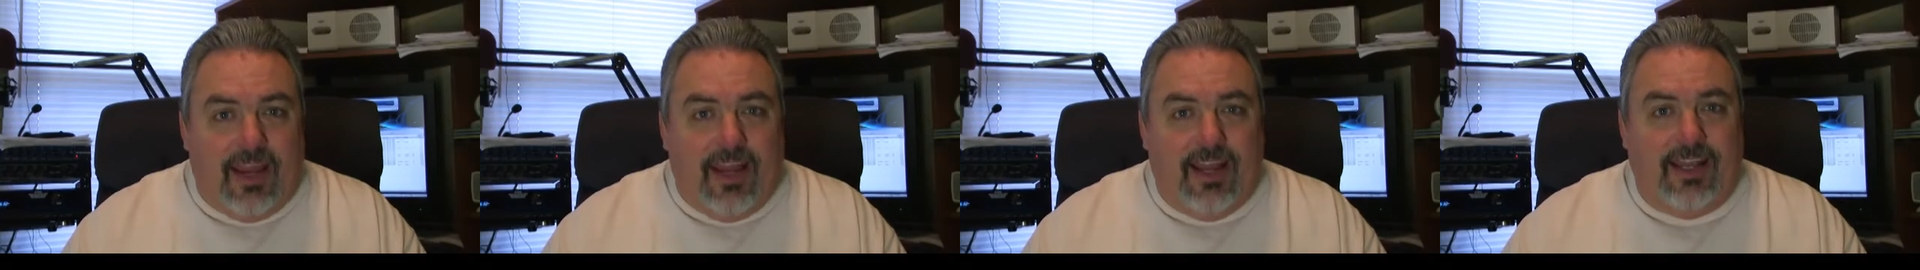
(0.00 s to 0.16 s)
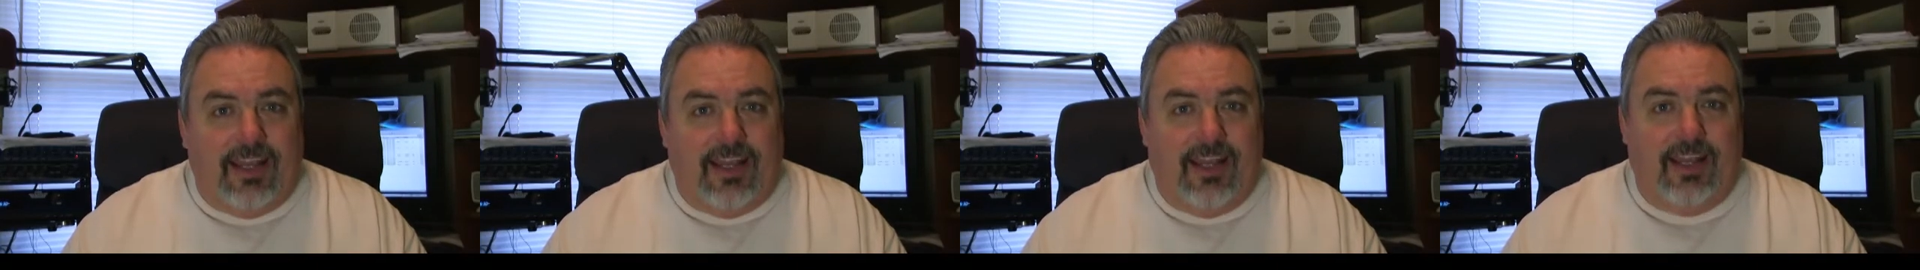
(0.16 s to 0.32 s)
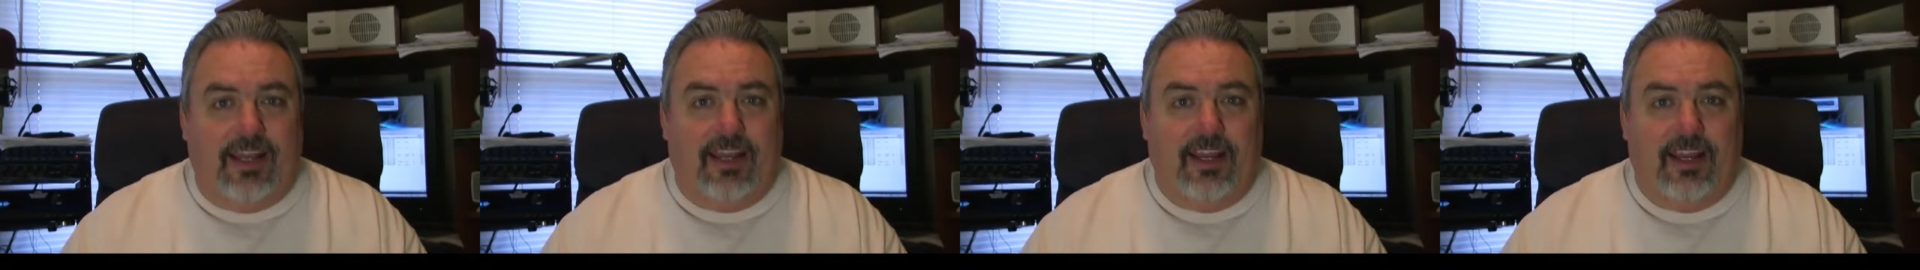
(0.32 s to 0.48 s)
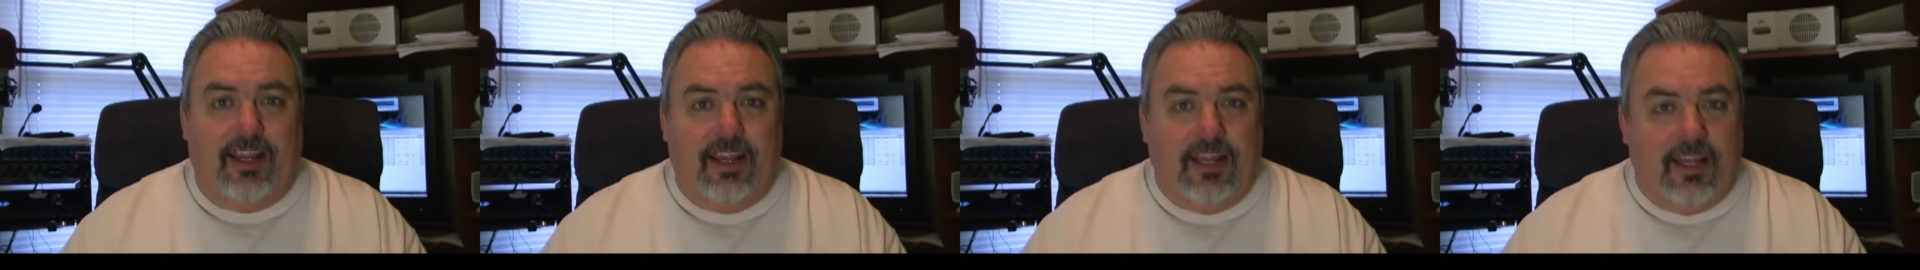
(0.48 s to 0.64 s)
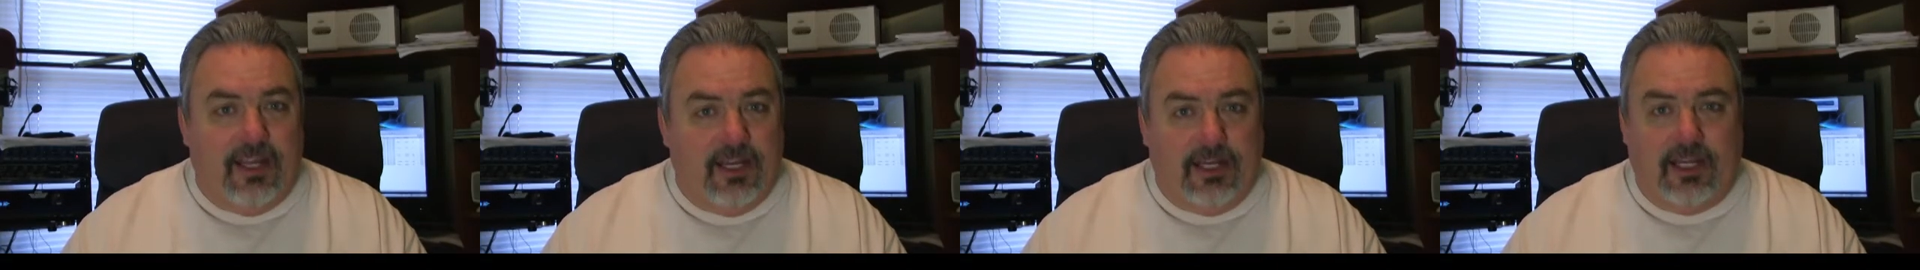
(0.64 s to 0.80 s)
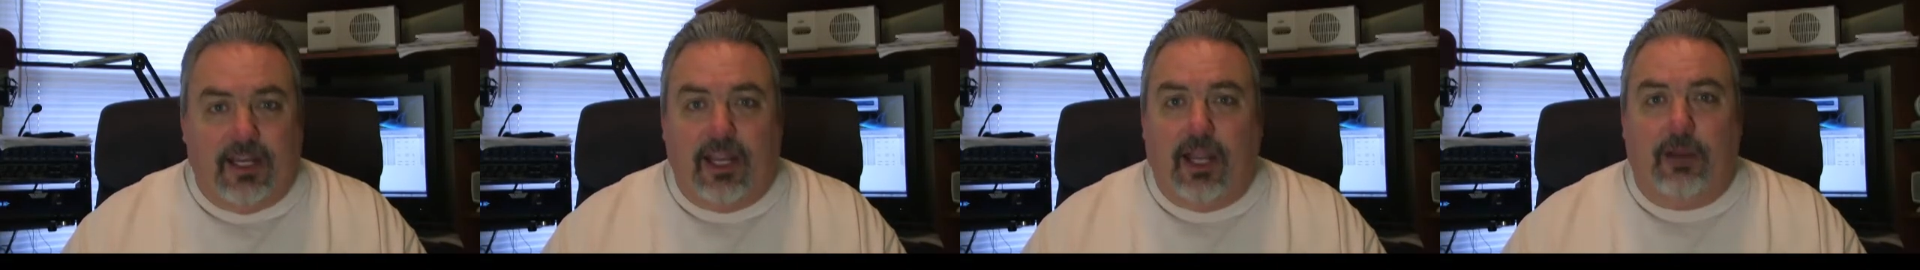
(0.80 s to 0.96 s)
any
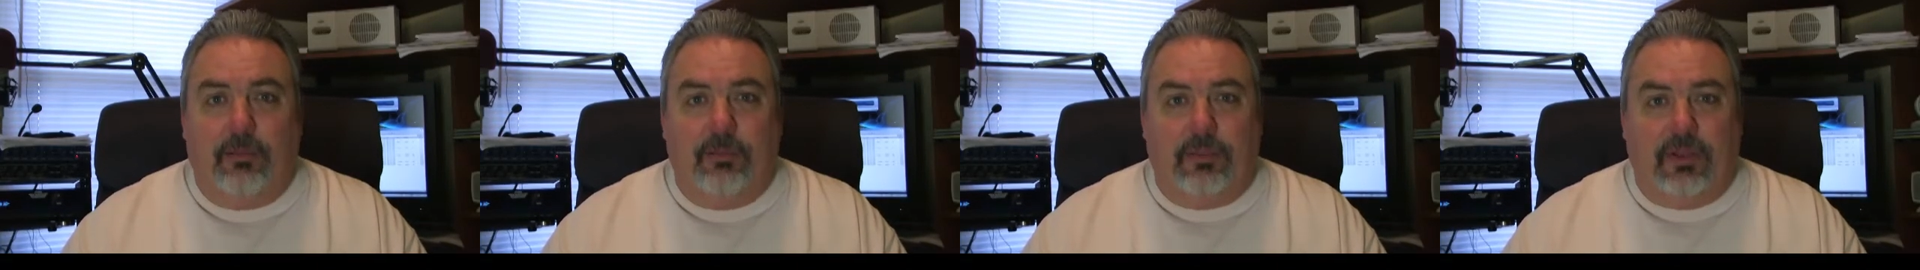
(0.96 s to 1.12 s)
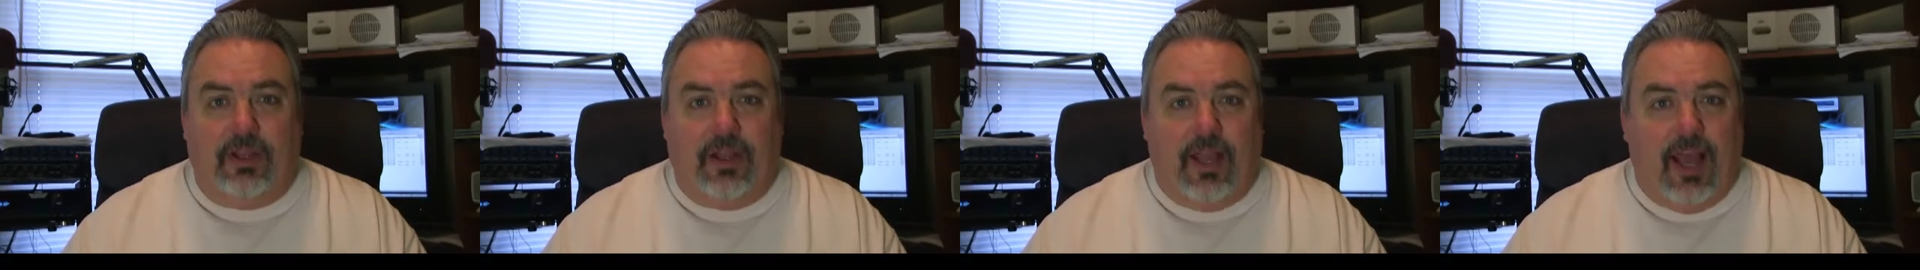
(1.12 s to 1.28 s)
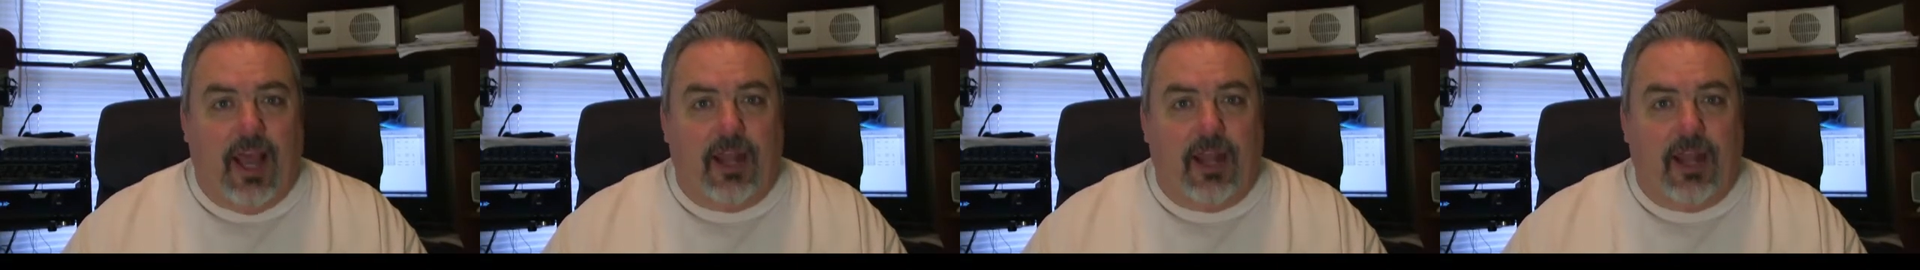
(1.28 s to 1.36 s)
incumbent.